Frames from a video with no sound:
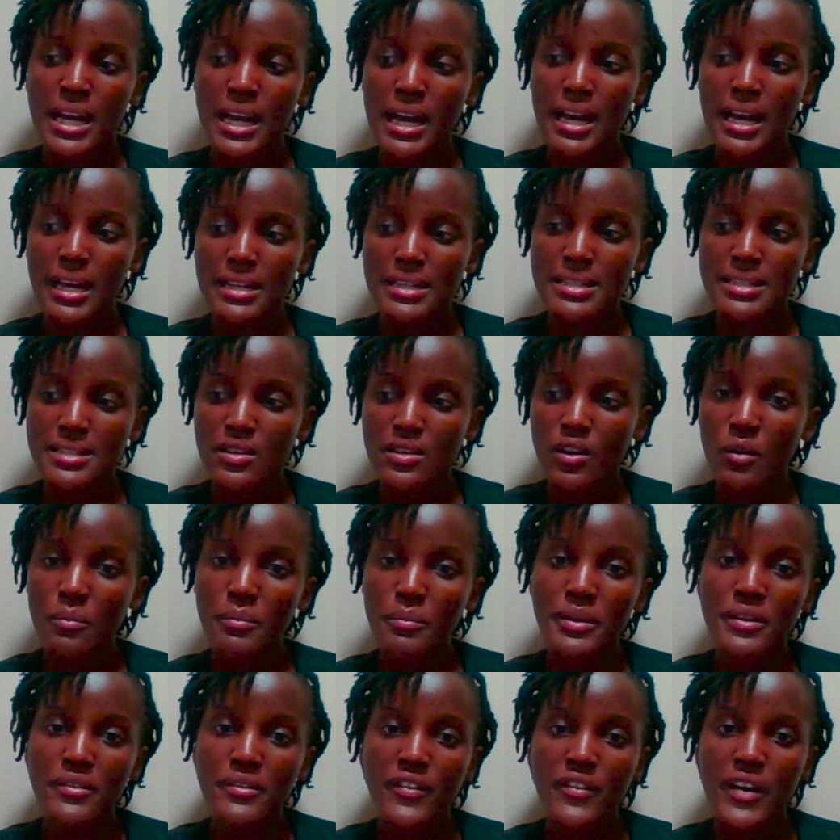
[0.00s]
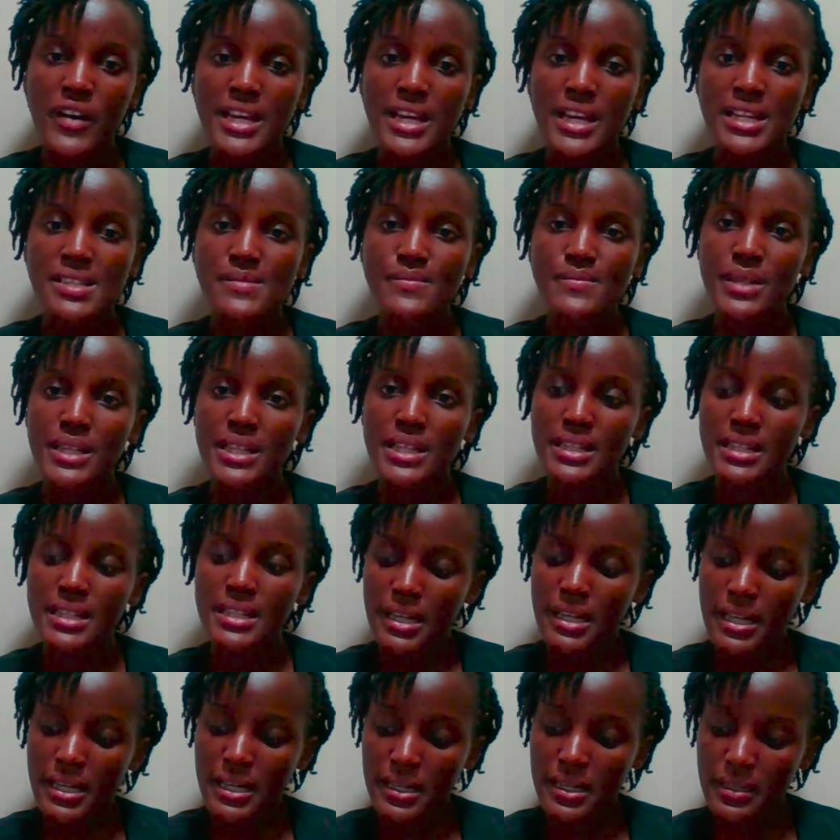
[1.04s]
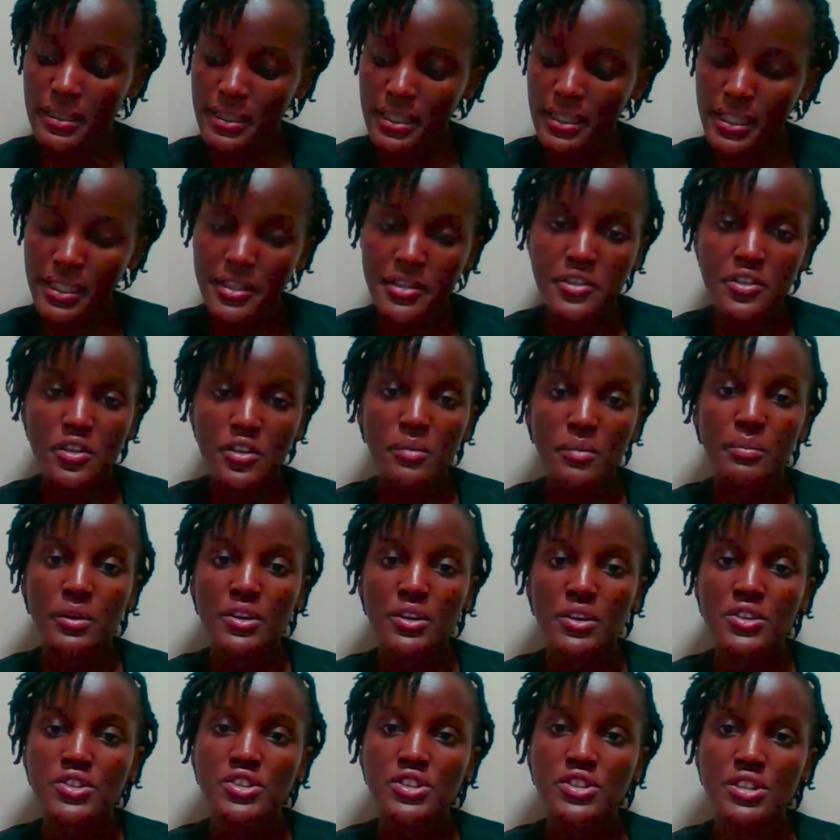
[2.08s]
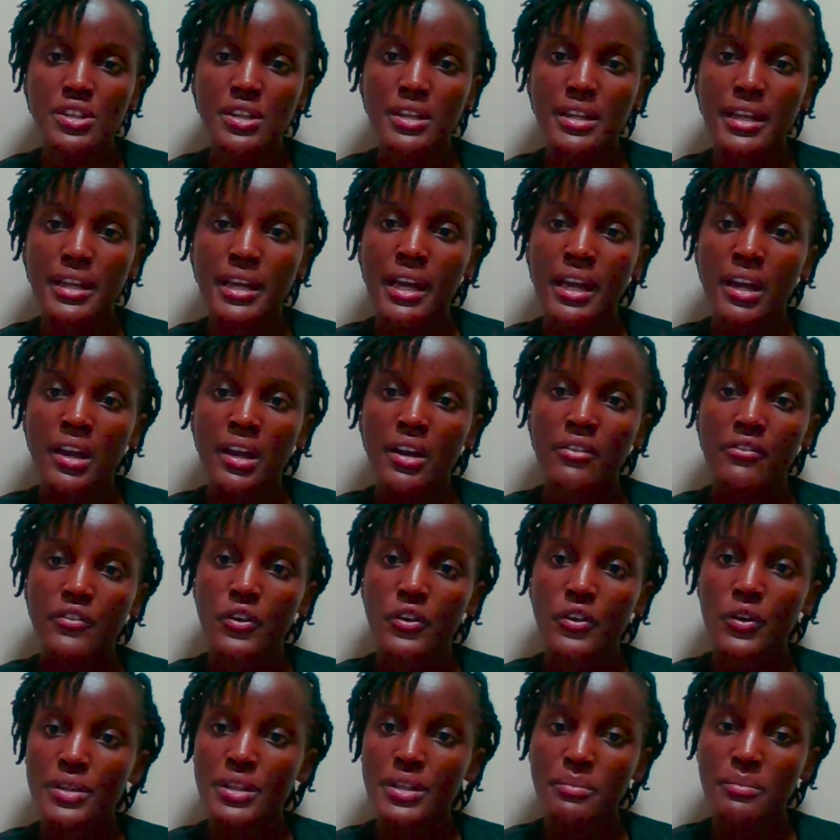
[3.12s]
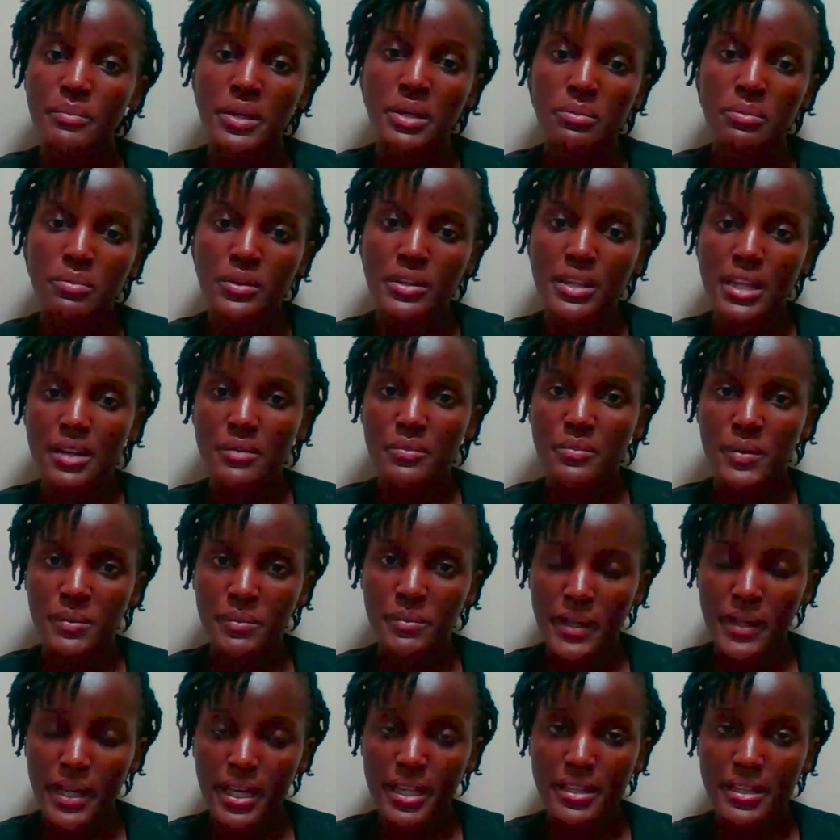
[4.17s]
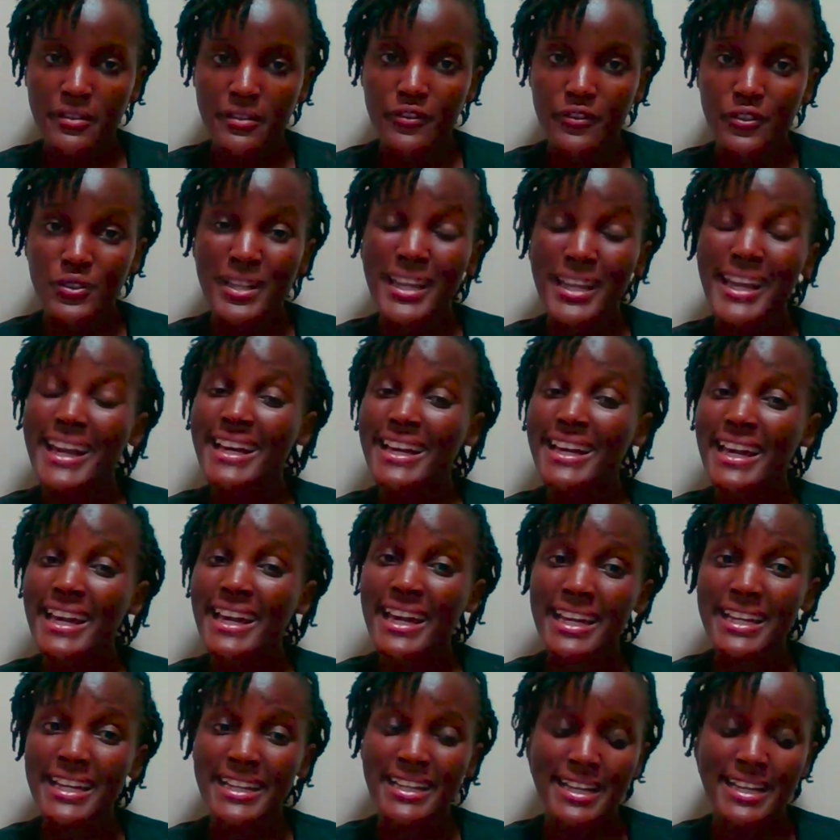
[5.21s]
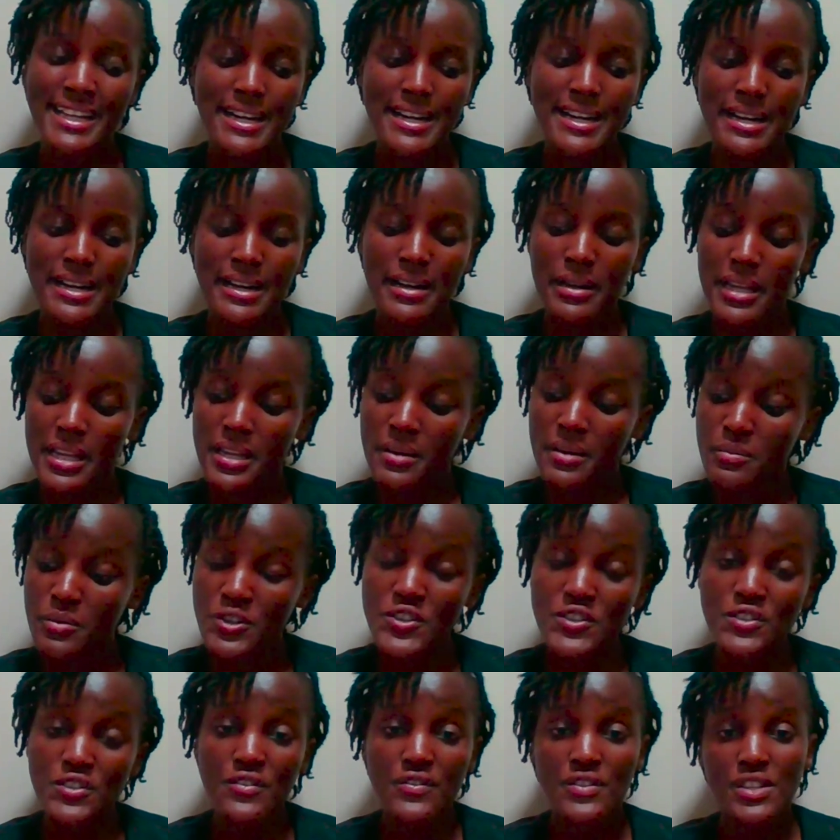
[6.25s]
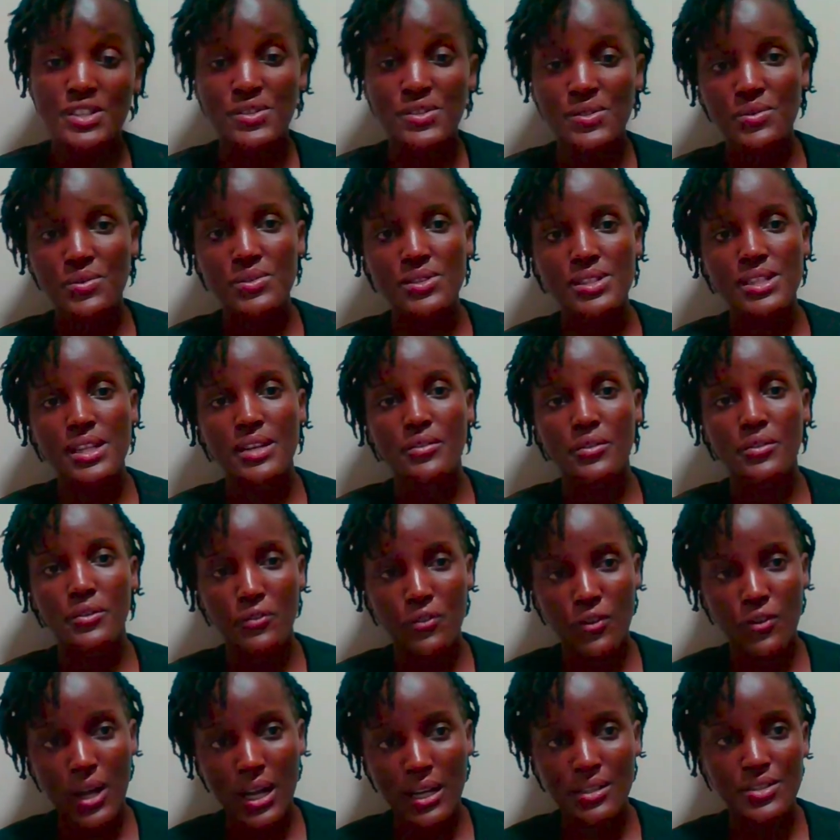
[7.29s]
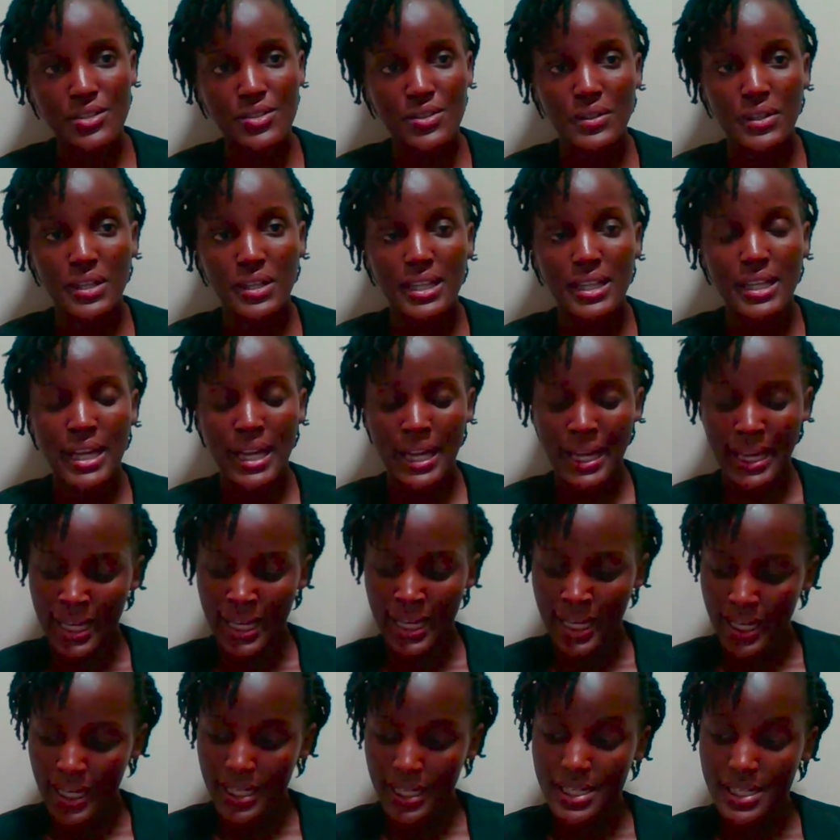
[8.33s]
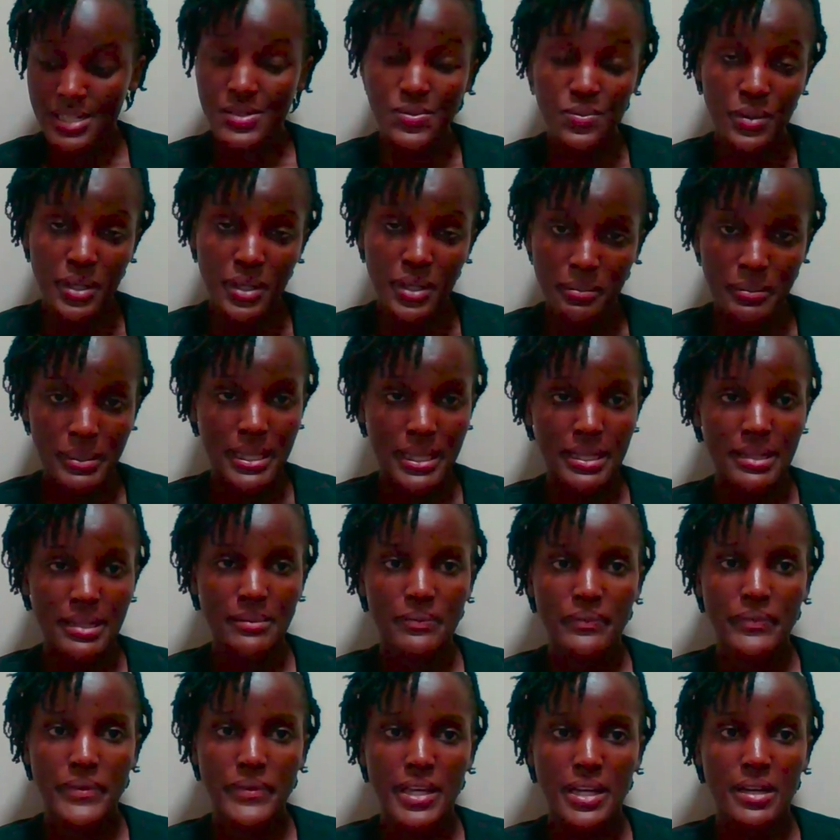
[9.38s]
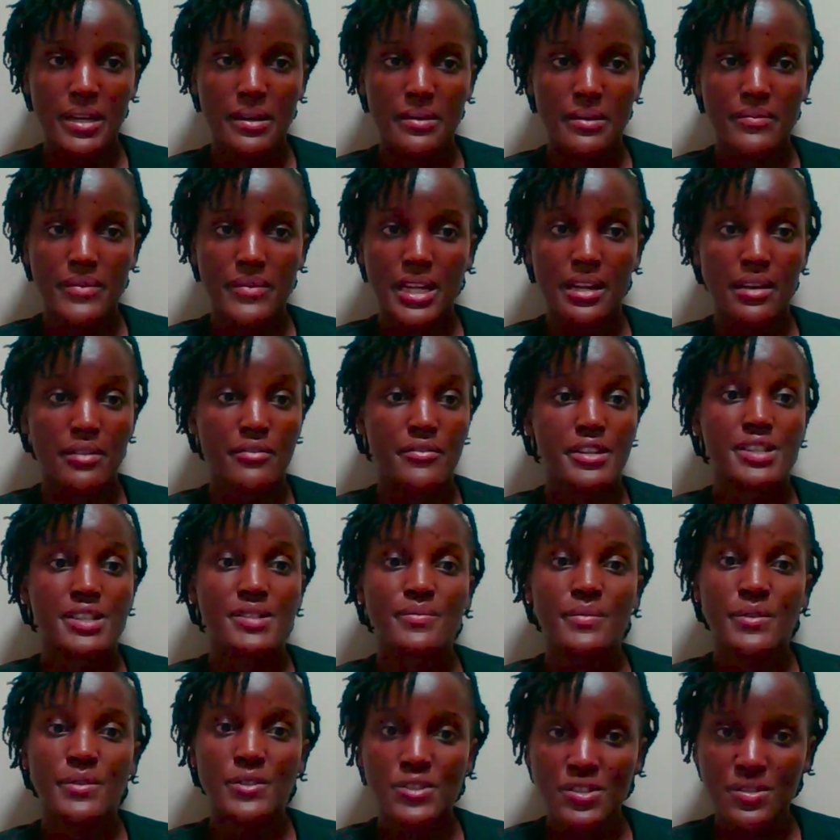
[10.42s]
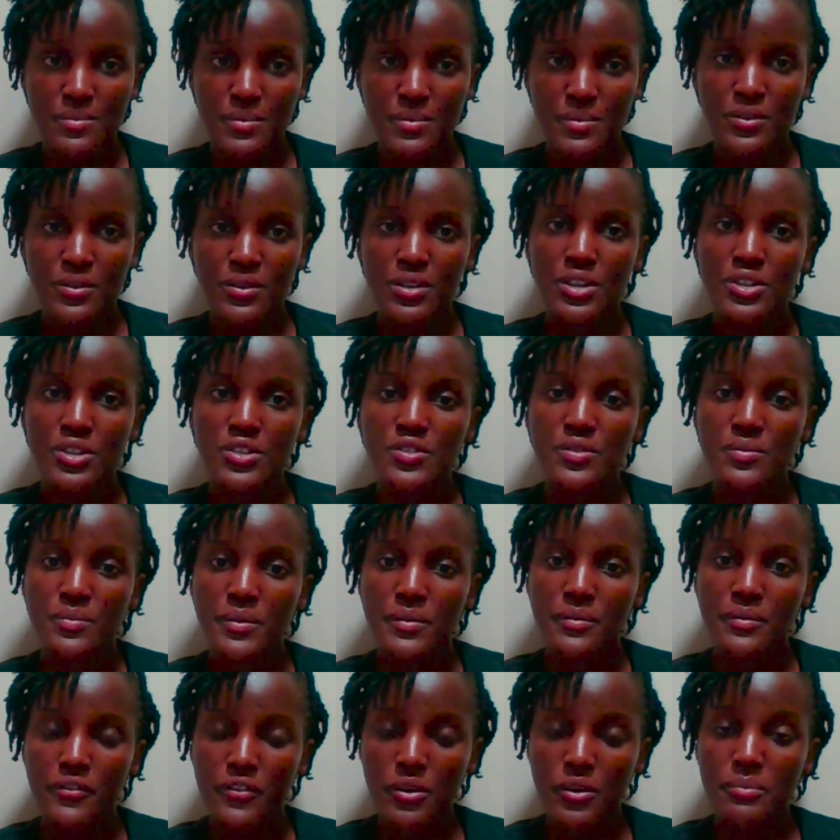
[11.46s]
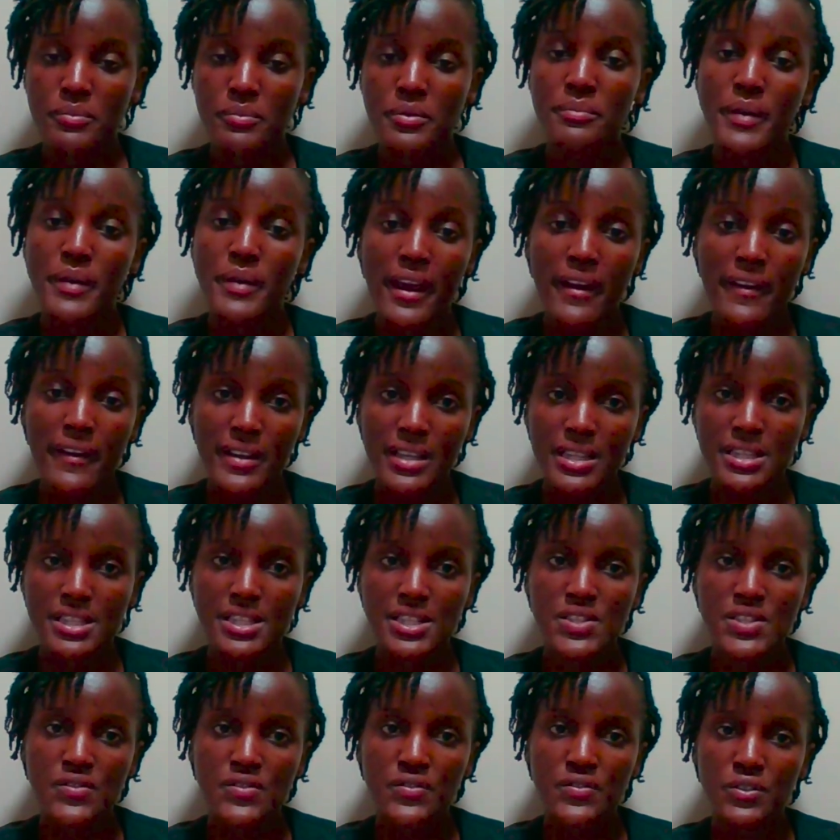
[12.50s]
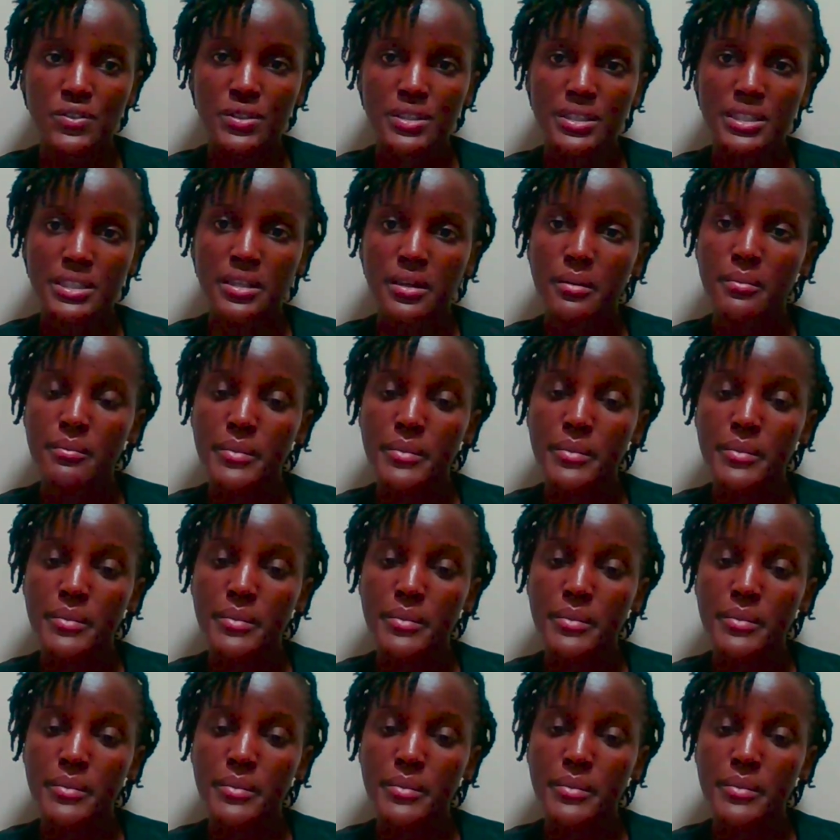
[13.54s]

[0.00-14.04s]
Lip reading: And open fires mean indoor pollution for the people that prepare the food. Again, in most of the schools that we've worked on, it is women that are responsible for preparing this food.